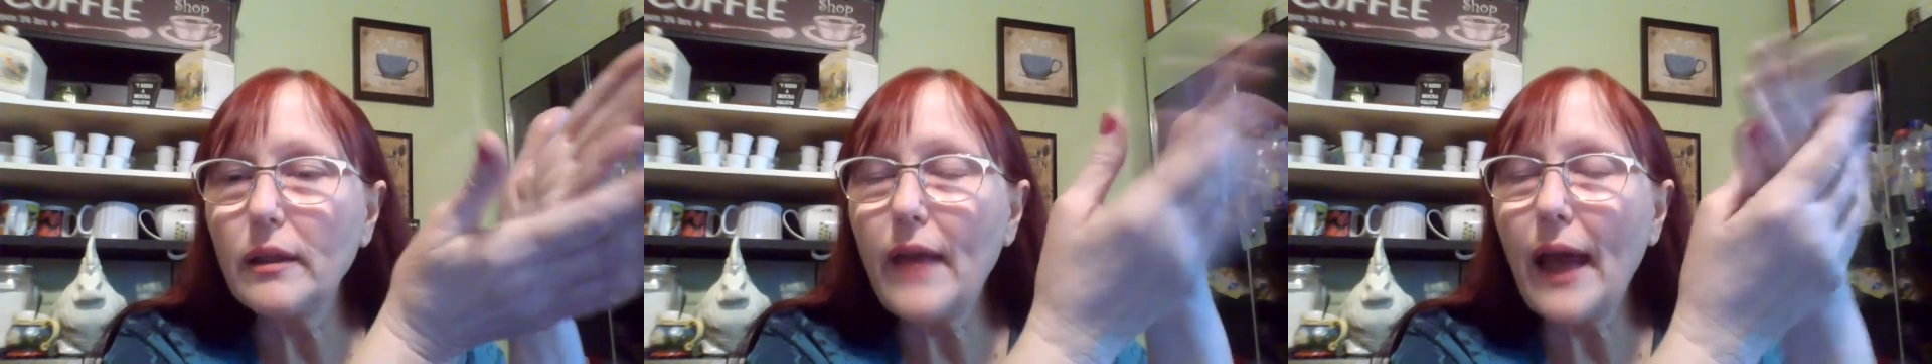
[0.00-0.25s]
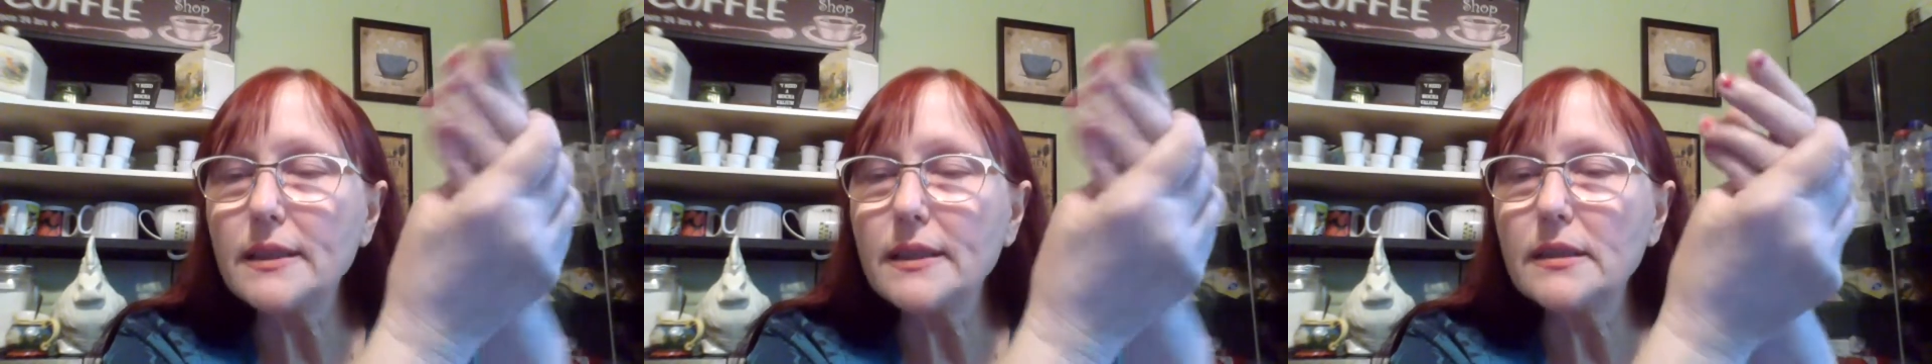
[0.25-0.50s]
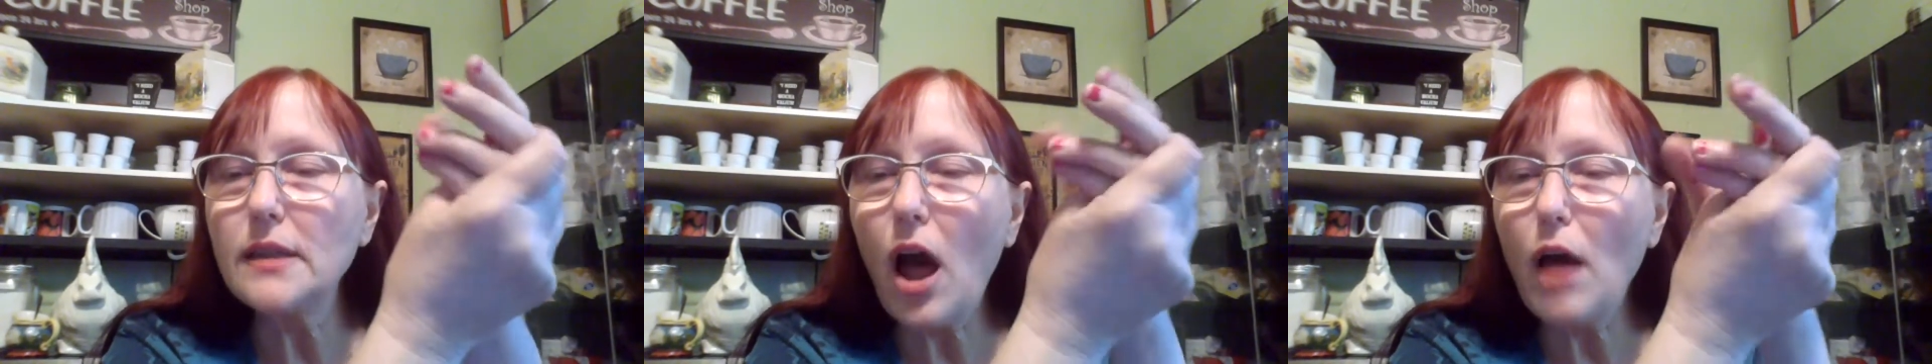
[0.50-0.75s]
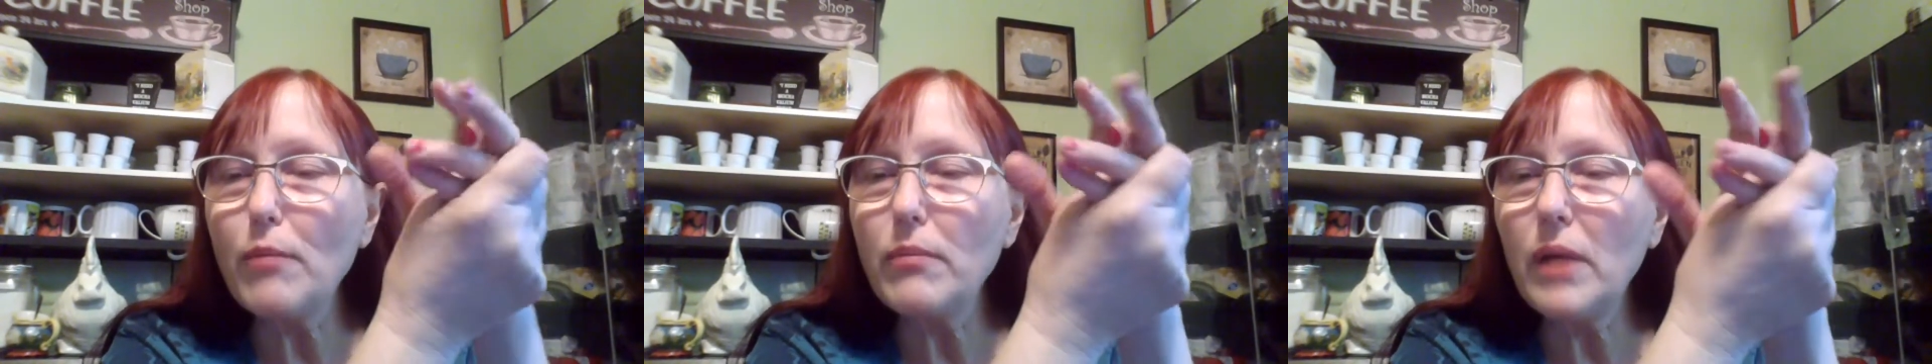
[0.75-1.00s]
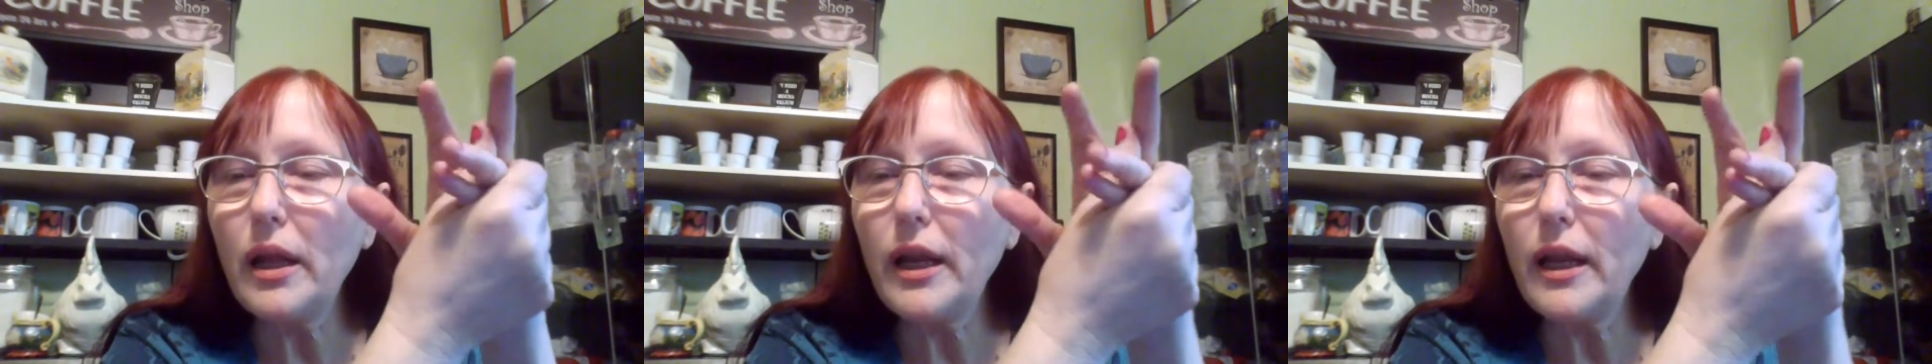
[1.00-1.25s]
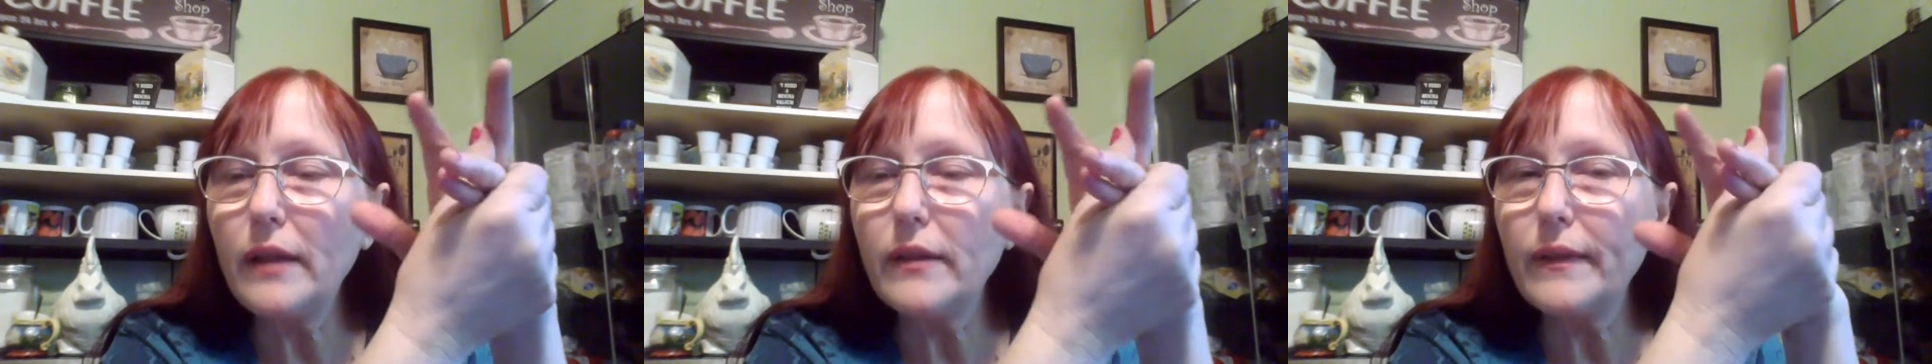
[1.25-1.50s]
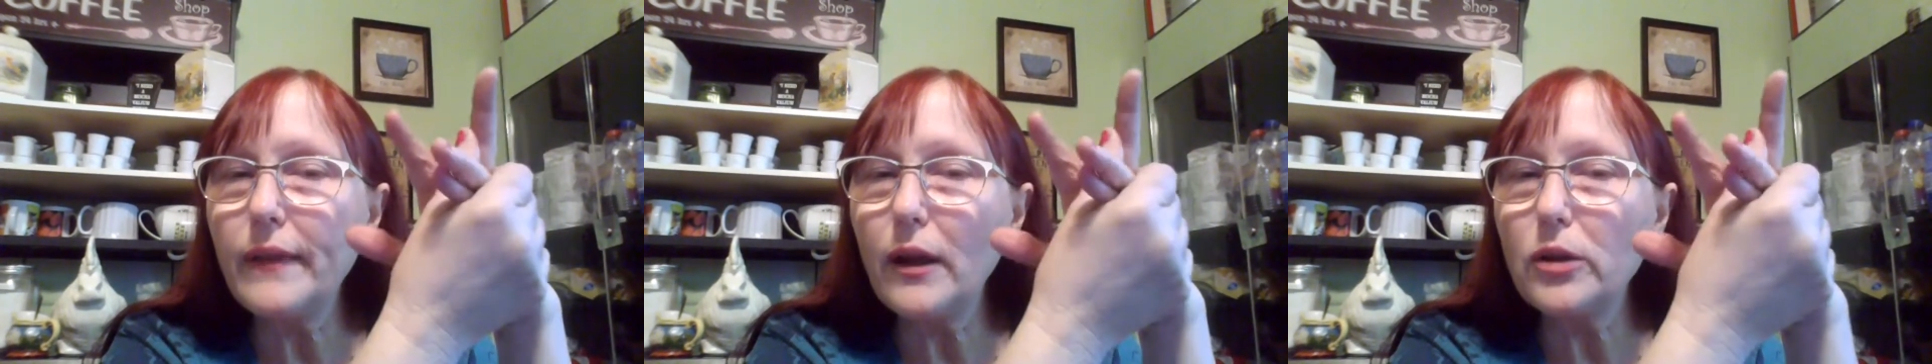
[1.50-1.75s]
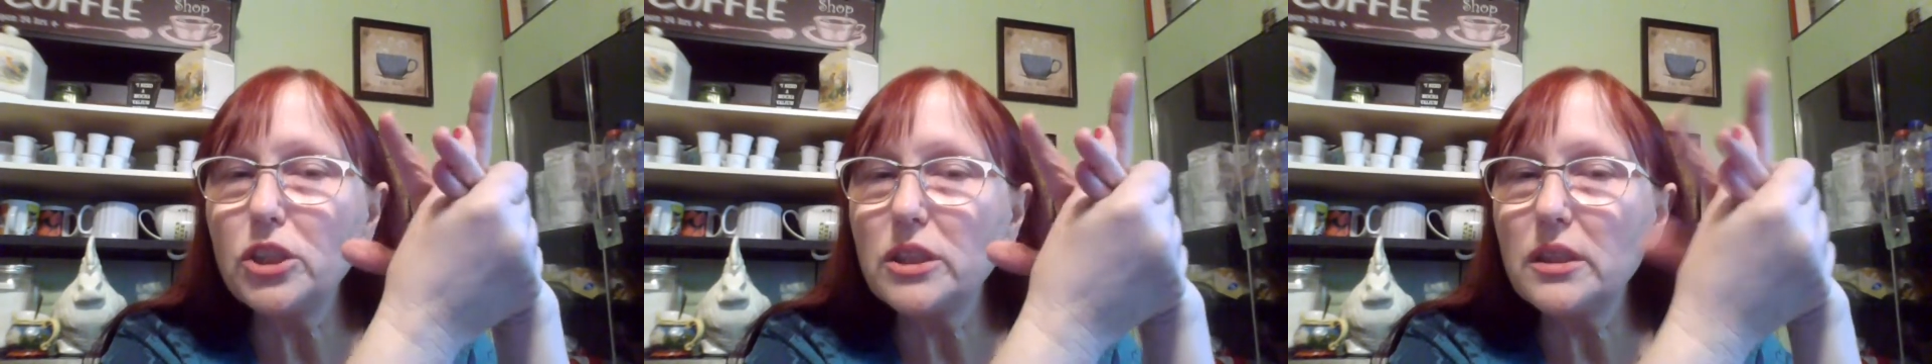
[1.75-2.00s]
That's not money that
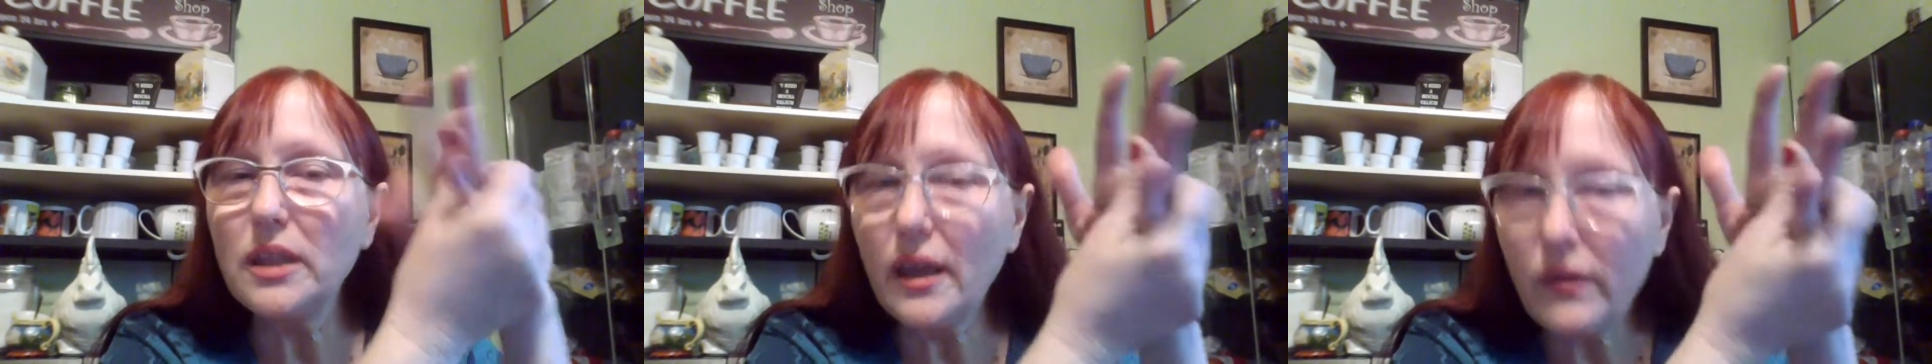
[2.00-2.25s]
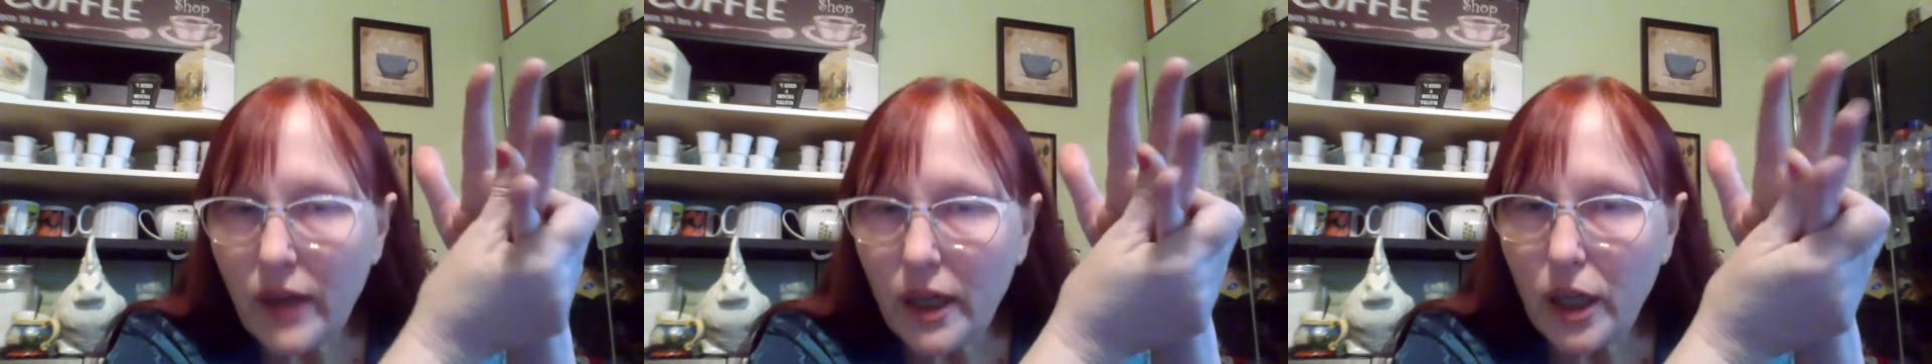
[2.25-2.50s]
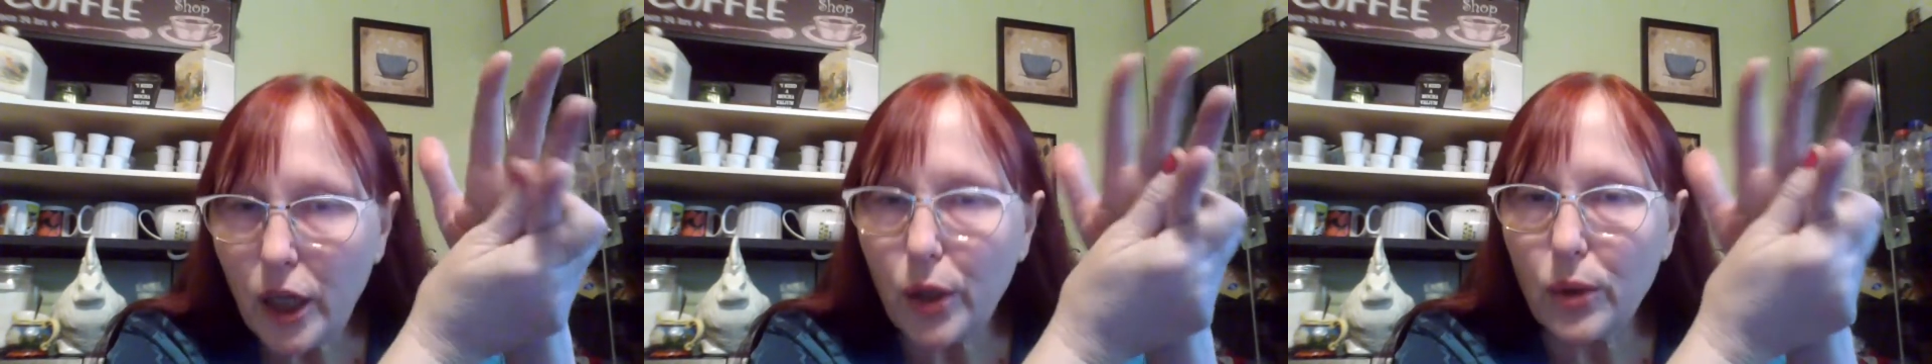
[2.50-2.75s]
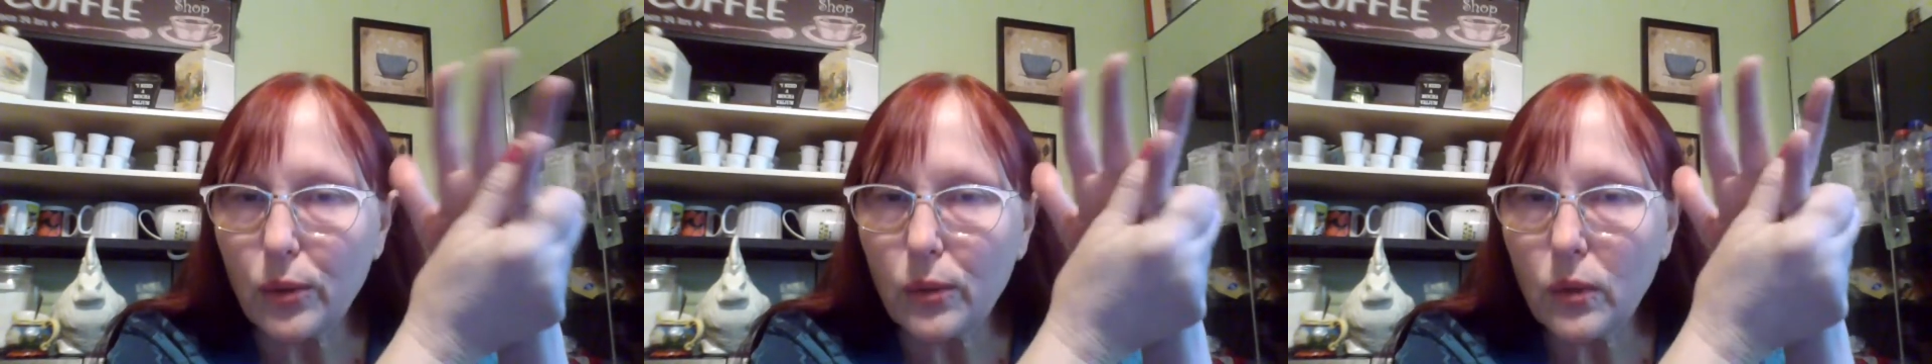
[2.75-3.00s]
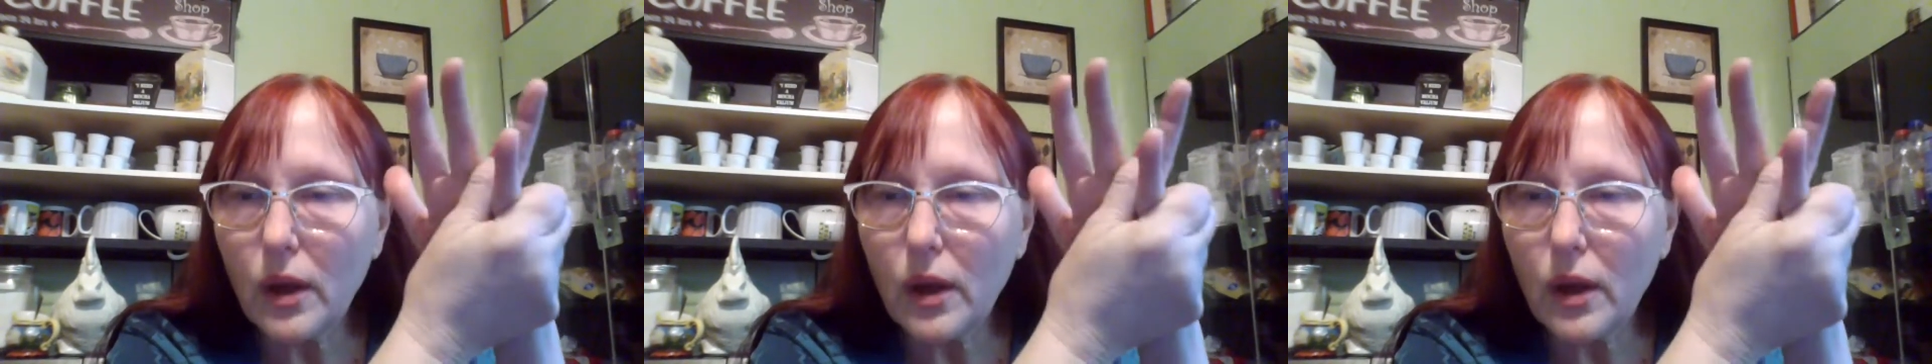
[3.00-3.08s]
they're just giving you.